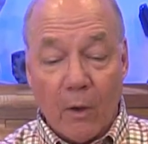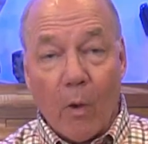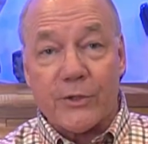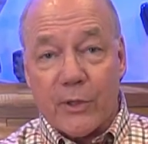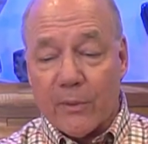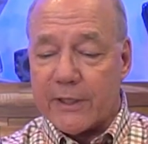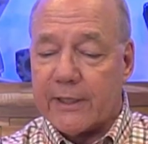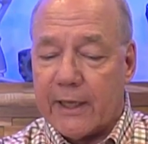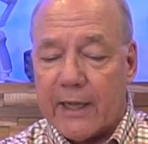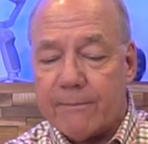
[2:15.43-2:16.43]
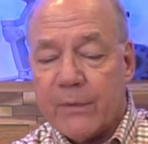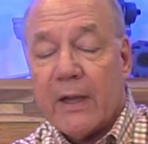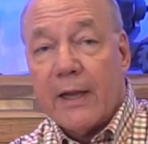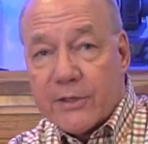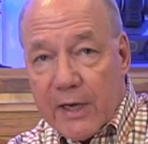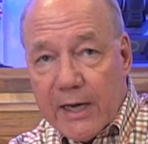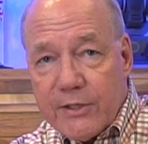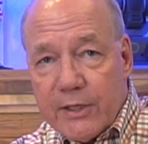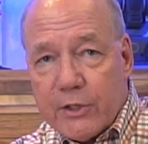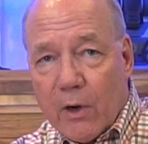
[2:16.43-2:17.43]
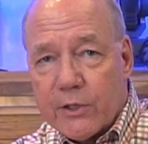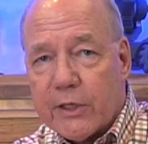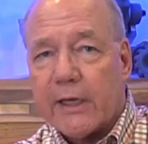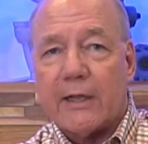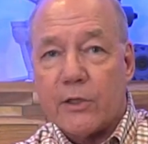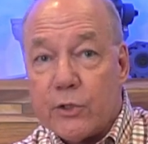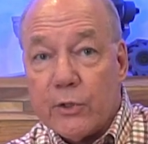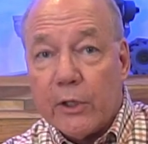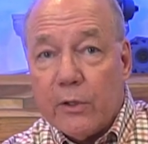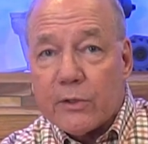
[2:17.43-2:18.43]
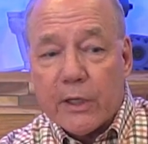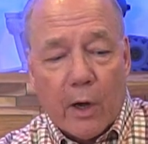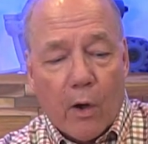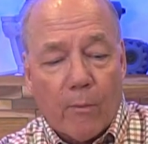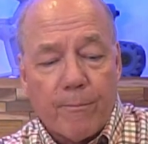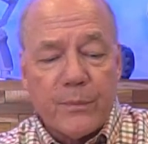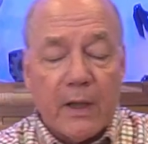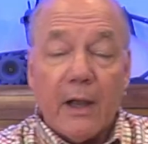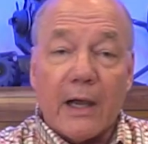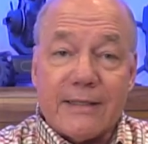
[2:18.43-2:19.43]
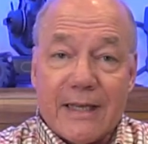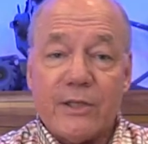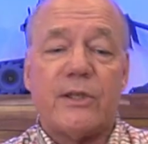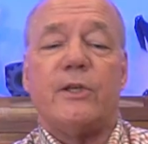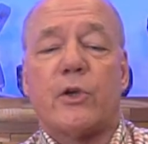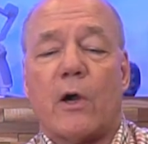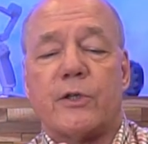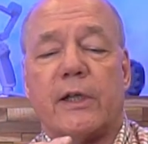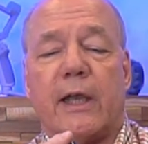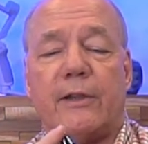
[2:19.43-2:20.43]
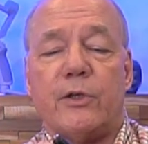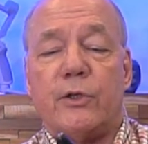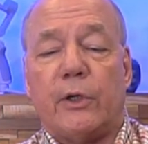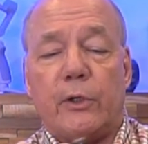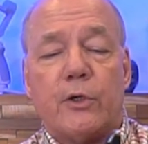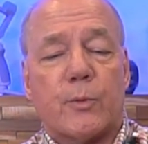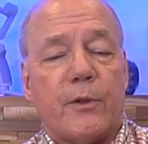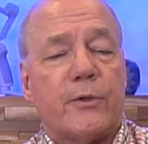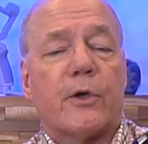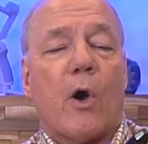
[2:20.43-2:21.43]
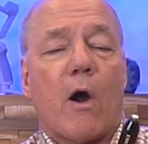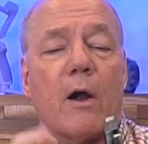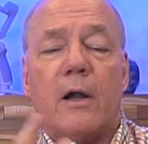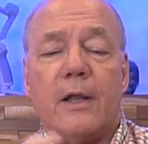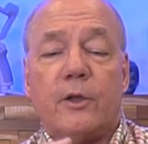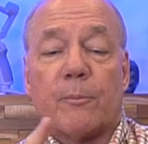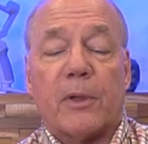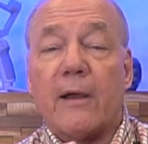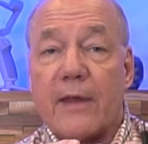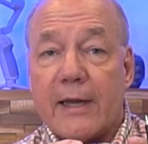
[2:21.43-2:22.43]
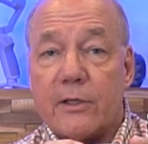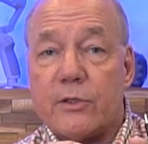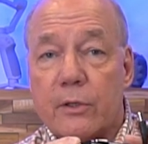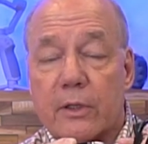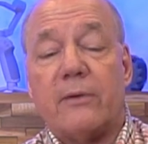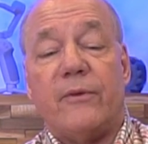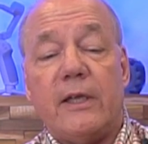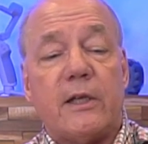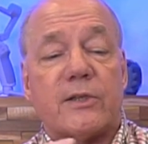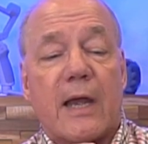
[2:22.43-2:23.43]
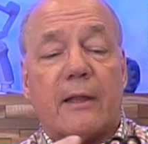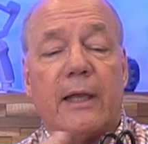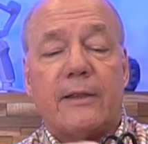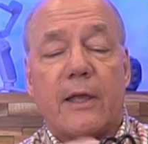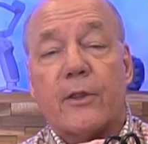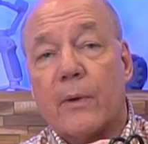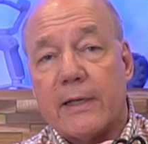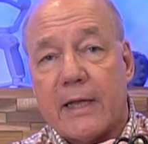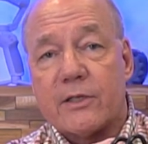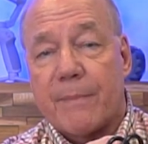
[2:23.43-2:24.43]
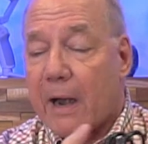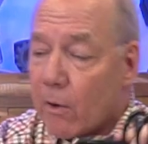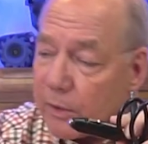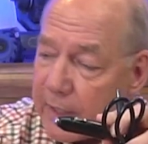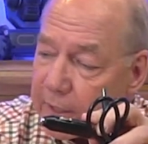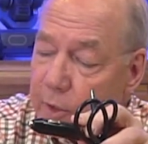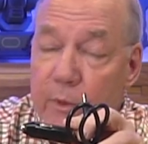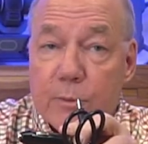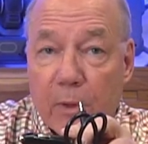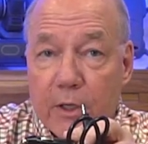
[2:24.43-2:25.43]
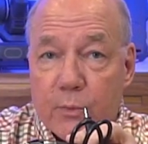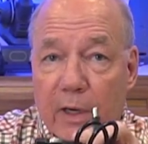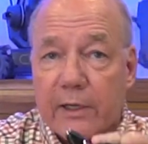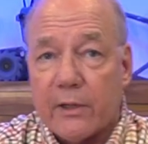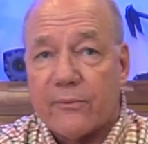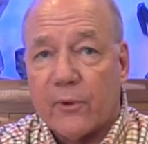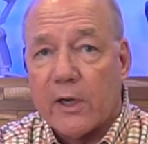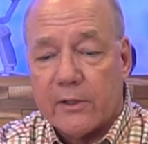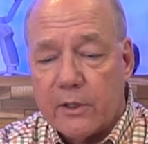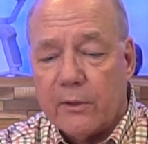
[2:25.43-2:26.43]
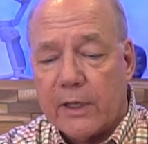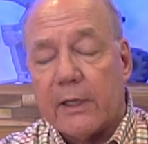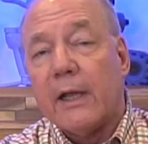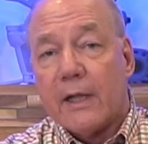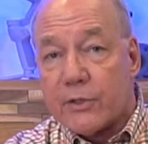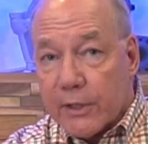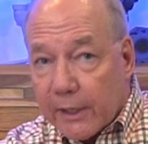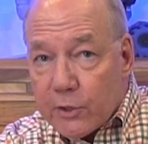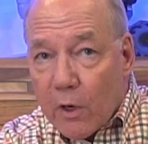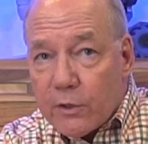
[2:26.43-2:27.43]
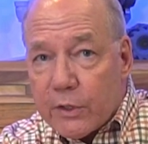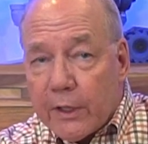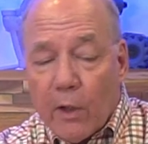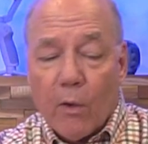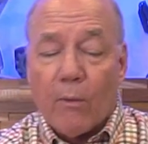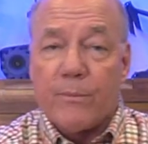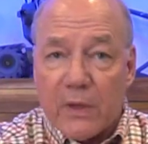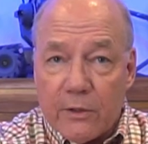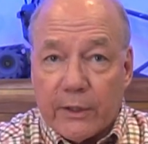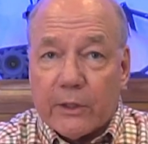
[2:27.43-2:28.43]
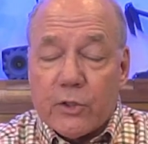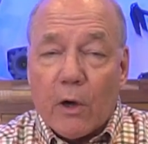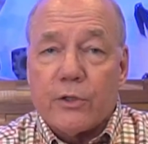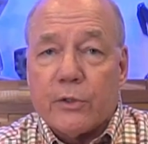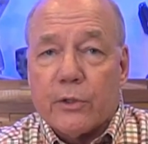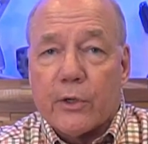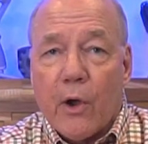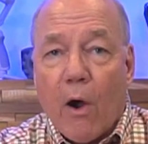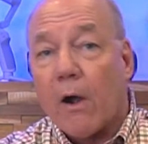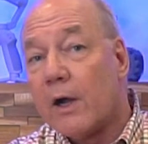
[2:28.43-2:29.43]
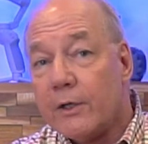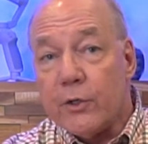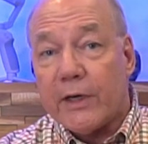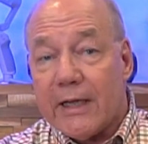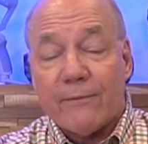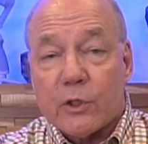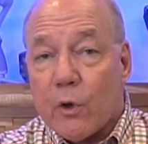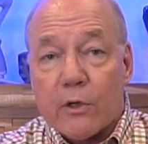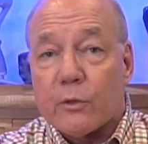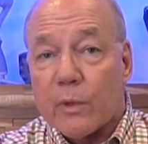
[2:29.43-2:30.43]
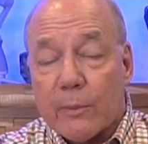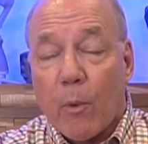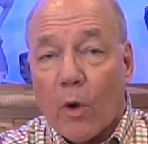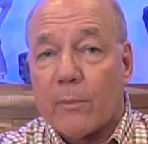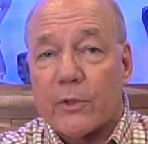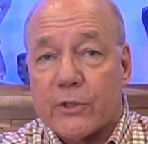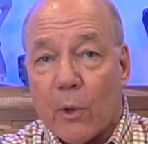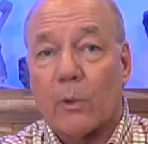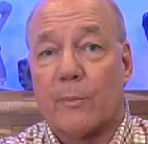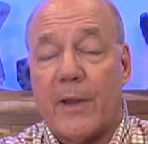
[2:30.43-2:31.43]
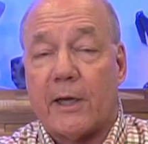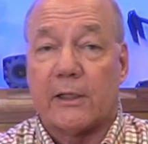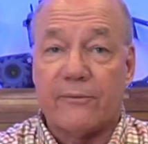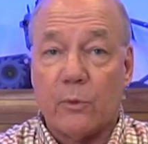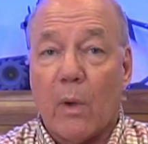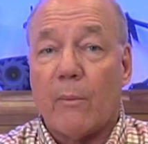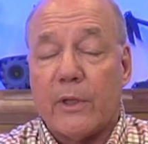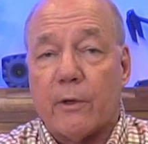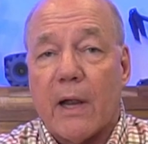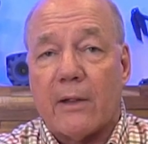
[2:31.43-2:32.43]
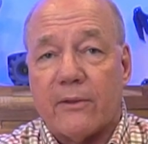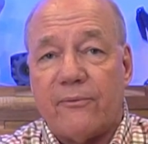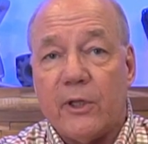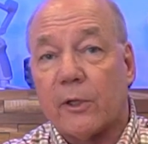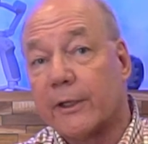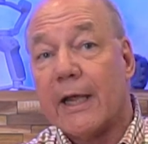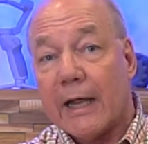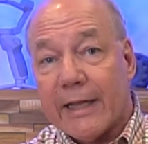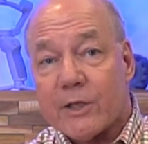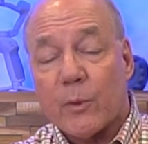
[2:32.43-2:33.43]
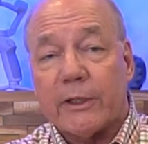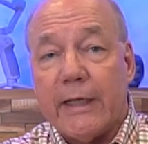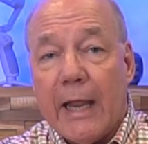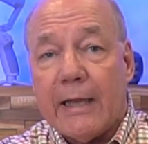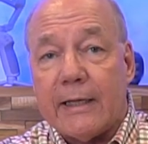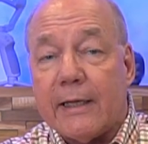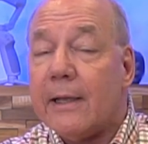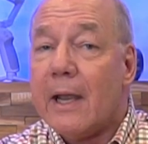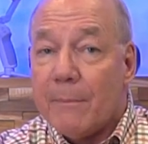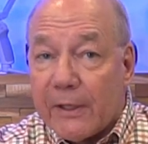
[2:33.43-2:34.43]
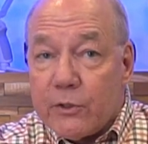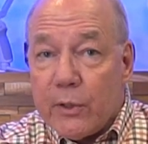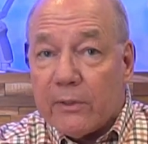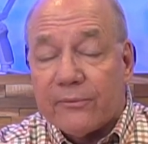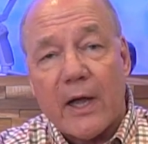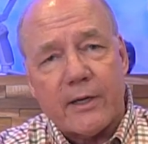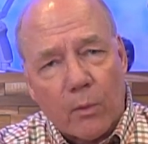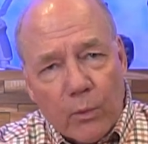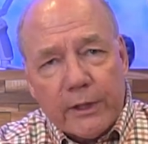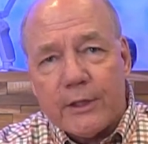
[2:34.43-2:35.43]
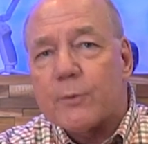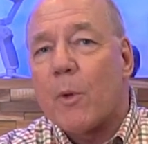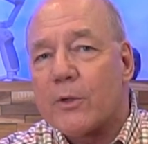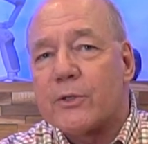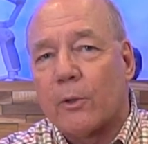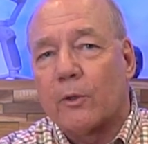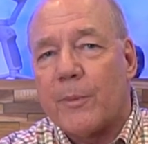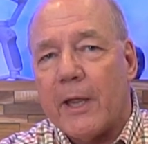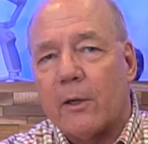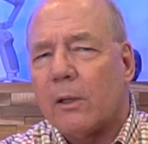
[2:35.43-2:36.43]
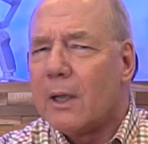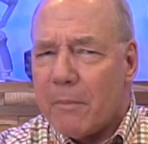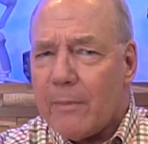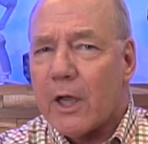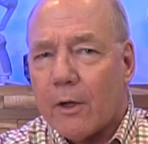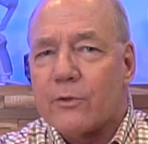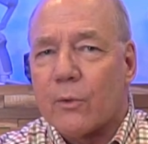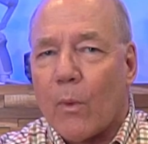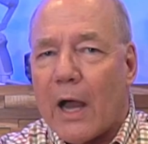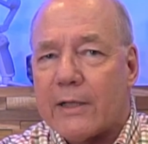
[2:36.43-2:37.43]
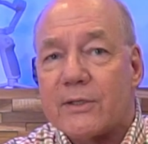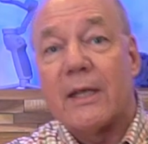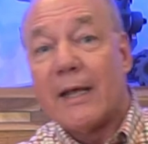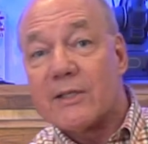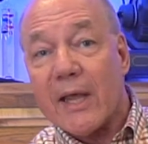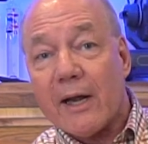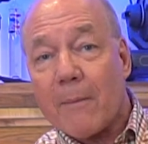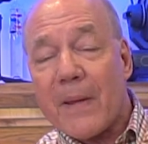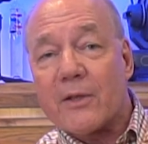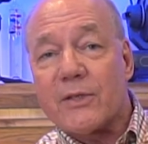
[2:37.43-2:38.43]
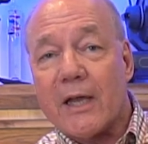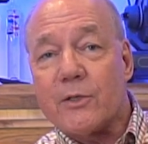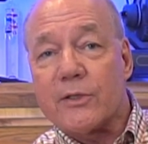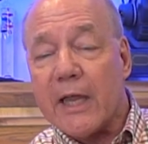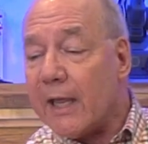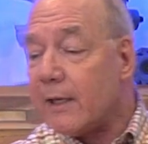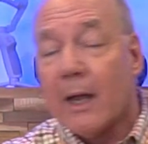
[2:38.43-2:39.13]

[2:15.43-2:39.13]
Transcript: Also in the kit is an AC charging kit that you can use at home, a DC charging kit that you can use with your car. You'll plug that into your convenience outlet. The other end has a barrel connector, which plugs right into the front of the unit. So you can charge it at home. You can charge it in your car. You can even charge it with a portable solar panel if you want when you're out in the field. And that's really handy because you can find a really small solar panel, maybe 100 watts, set it up outside your tent,